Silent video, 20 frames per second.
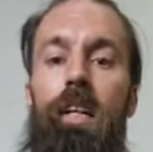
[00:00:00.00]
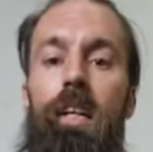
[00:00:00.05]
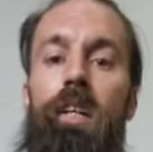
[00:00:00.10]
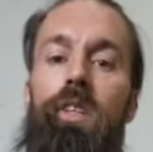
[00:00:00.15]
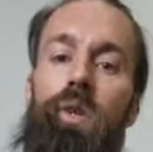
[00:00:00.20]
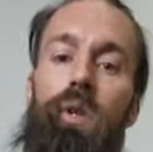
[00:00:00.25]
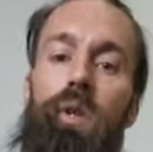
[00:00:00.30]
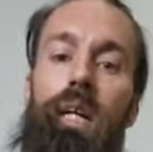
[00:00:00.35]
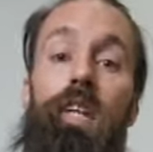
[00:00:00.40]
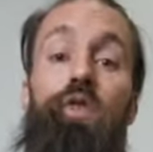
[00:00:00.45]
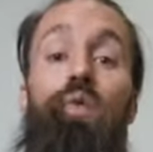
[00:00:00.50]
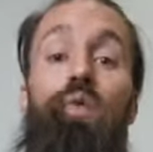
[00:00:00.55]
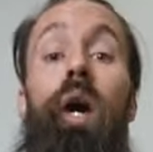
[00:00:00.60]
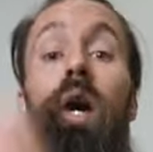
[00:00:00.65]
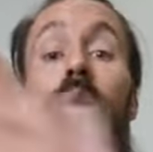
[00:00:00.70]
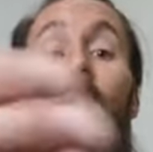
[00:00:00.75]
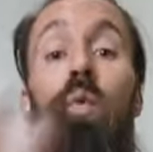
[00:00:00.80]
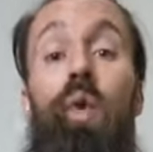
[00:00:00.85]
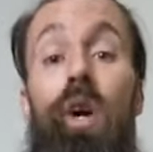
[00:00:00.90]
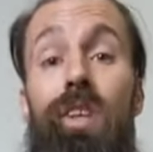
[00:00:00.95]
So yeah, that's why I
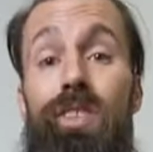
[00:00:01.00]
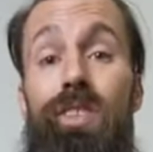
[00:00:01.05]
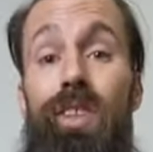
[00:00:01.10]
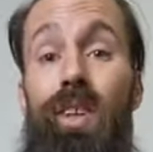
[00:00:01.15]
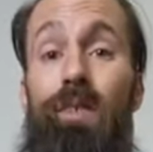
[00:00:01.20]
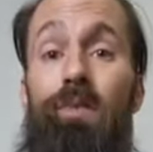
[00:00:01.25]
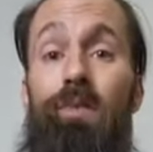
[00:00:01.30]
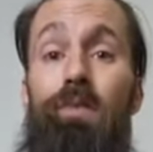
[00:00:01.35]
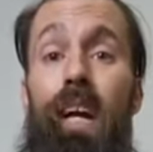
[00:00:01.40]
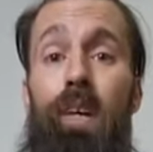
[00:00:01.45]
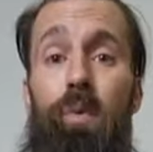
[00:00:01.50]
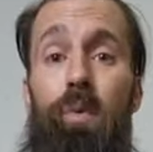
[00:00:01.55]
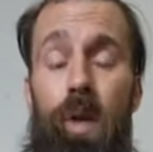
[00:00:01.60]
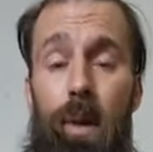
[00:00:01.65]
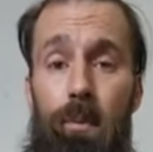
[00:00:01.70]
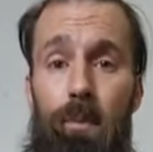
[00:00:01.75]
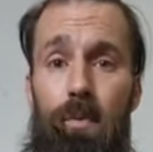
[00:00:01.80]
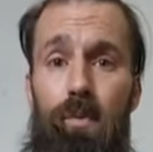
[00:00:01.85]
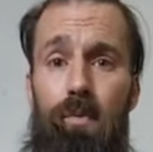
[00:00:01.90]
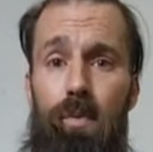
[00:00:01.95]
was gonna fight when
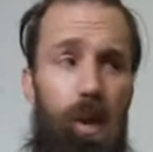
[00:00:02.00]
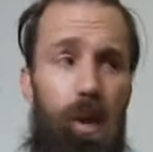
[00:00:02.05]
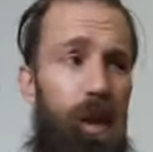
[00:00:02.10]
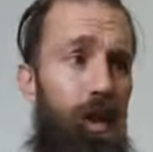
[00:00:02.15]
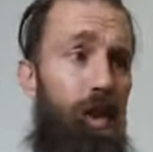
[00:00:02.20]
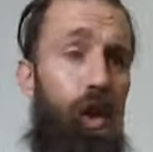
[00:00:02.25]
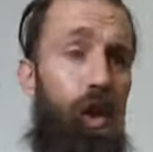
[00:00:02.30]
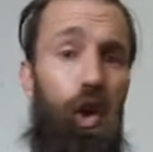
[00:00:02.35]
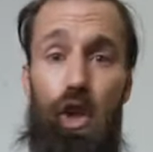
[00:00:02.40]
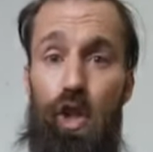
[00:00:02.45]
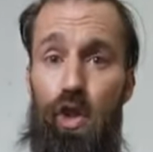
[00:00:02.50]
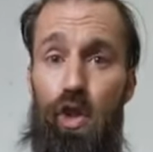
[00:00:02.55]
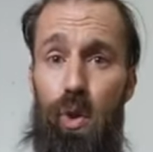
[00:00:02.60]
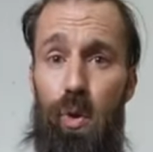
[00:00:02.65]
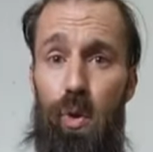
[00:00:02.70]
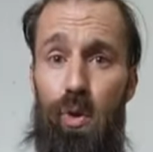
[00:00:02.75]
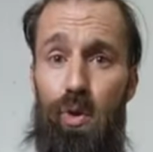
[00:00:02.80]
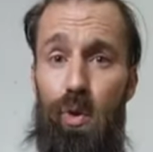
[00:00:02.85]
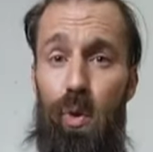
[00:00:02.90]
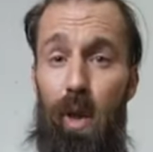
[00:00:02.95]
I'm fucking 32
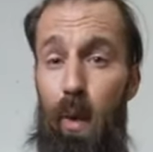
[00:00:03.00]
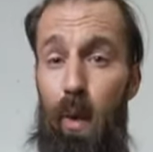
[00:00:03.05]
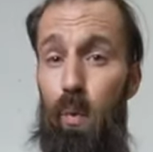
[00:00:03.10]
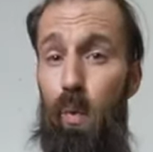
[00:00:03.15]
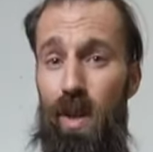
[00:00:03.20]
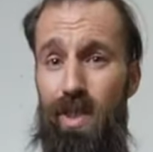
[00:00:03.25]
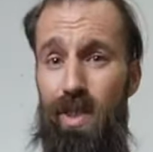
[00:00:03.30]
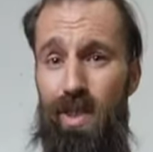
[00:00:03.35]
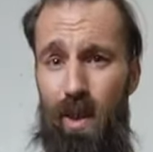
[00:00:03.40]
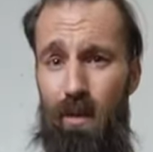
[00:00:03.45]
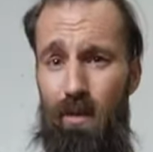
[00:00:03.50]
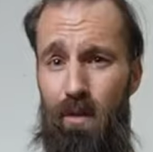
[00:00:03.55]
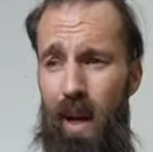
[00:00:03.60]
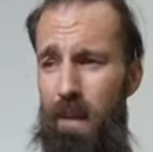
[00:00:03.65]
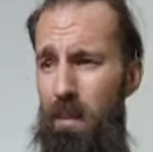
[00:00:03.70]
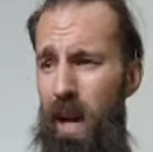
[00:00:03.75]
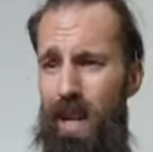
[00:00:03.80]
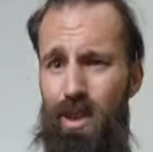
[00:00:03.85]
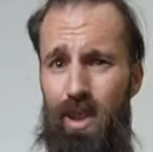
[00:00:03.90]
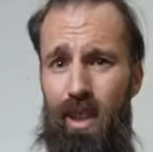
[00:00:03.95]
years old. I was gonna fight.
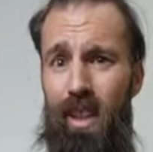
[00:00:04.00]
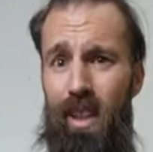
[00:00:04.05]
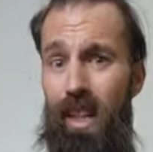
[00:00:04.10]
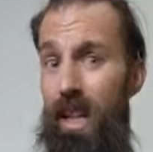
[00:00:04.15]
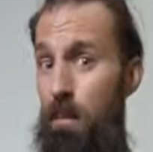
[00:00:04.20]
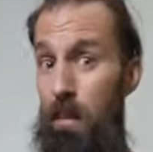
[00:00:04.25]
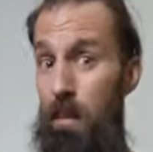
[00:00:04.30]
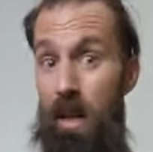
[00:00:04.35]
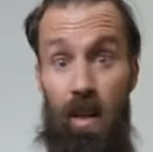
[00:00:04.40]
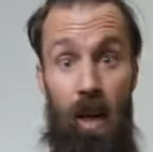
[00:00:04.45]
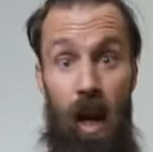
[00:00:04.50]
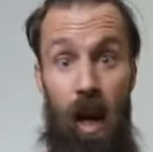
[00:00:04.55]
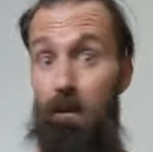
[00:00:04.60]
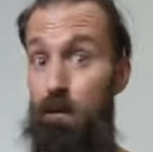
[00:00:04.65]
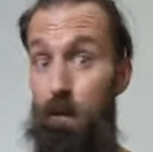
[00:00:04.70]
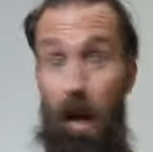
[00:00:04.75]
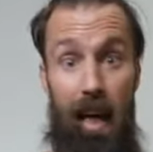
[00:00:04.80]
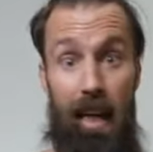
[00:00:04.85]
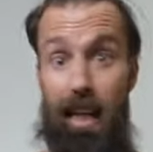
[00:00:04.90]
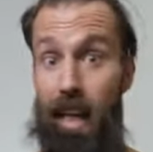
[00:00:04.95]
Imagine me not
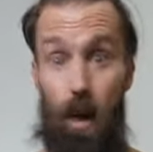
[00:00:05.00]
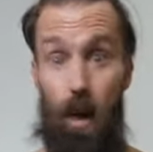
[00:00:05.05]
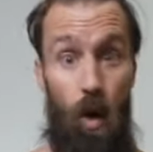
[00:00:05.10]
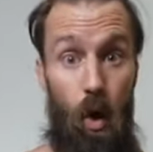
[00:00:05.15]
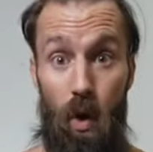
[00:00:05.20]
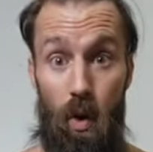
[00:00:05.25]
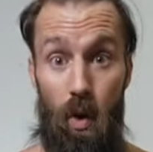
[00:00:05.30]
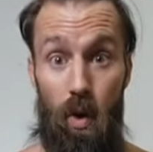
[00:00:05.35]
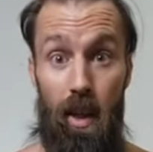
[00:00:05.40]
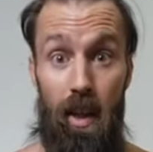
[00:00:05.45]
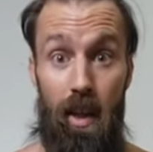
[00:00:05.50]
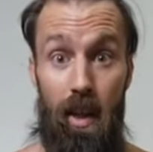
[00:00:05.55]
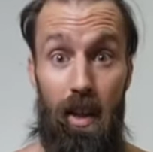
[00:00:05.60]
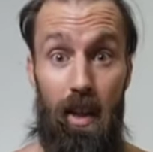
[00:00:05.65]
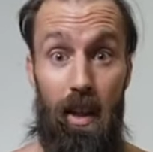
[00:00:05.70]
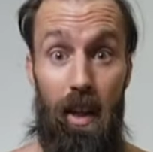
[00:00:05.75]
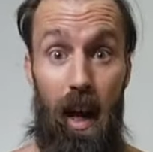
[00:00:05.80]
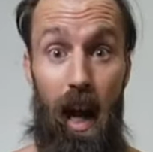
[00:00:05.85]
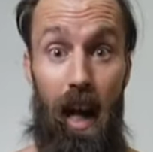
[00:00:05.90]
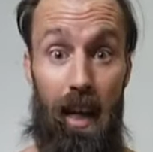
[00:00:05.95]
fighting at
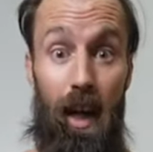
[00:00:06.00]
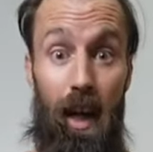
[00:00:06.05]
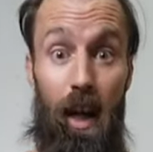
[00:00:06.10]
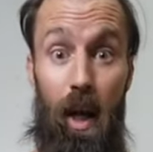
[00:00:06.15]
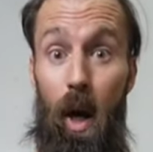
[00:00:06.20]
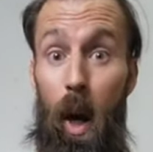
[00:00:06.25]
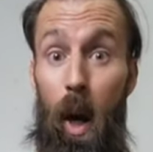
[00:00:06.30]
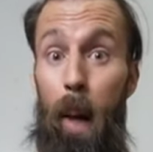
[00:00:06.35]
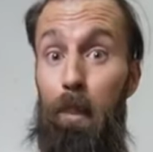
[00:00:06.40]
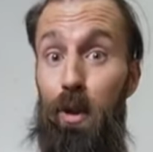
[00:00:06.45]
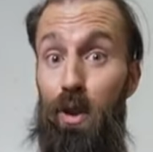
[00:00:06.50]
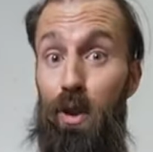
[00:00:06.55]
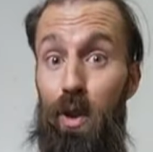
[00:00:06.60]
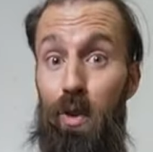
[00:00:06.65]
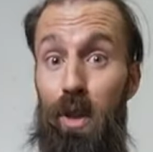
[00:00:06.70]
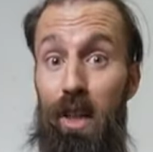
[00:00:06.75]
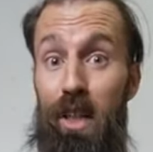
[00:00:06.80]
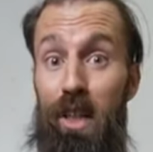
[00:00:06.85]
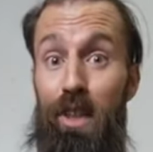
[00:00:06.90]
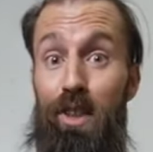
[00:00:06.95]
all. I got an
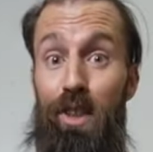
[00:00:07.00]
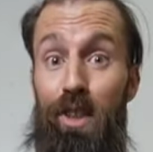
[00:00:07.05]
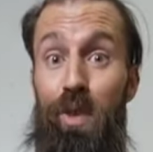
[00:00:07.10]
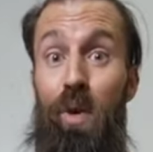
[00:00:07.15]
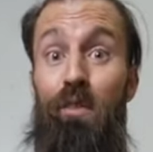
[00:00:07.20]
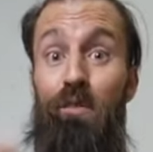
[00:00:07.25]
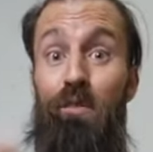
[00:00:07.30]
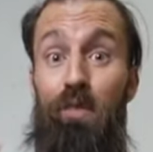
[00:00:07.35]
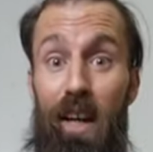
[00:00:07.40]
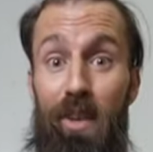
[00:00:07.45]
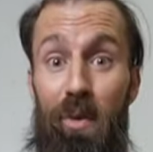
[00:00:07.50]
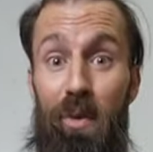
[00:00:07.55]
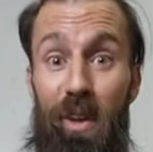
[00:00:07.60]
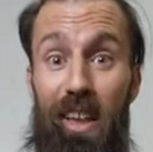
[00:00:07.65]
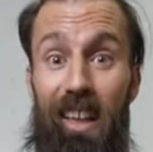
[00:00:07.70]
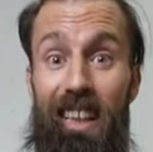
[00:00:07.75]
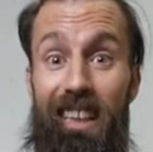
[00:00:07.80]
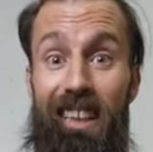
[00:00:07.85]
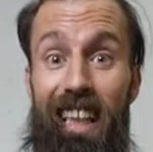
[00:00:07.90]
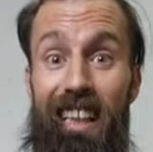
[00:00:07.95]
opportunity to know a fight
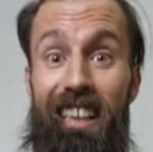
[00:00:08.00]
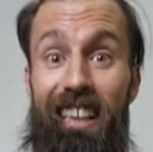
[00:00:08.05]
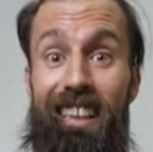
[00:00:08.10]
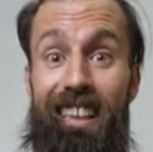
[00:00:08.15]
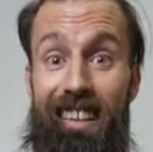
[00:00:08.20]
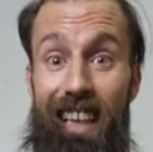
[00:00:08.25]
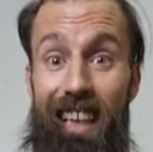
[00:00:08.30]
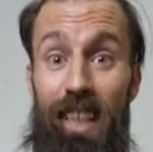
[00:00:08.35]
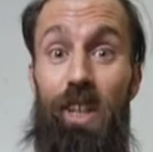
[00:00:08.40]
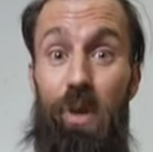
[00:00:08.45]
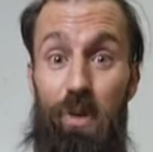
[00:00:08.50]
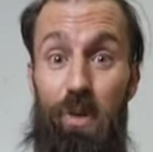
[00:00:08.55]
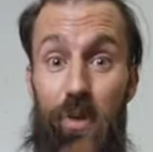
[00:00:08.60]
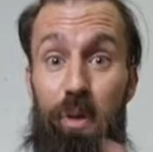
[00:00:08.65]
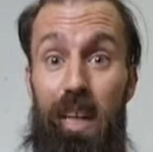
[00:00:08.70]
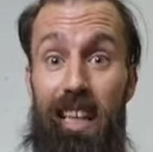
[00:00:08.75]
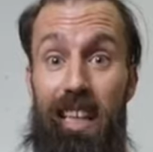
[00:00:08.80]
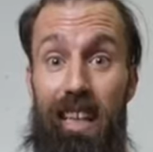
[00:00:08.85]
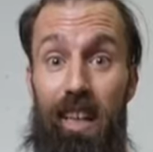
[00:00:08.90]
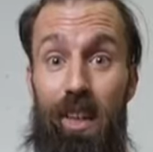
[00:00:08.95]
organization to say, yo, you
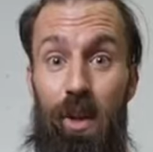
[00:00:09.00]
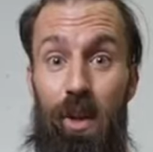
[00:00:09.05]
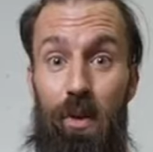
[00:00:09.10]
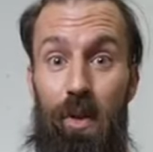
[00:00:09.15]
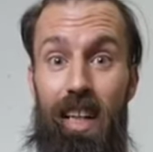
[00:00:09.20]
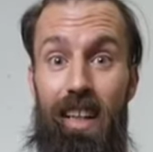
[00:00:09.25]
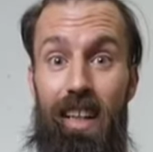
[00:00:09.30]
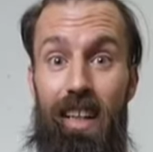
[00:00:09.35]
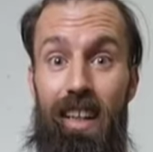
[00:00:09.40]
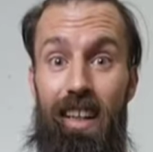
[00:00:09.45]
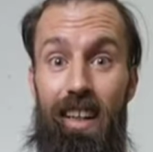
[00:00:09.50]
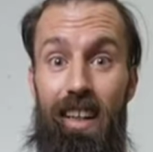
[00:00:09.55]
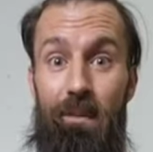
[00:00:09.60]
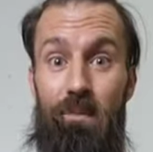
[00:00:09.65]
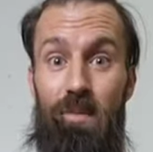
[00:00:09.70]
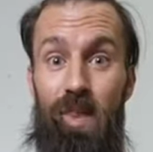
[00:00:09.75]
can get in the ring.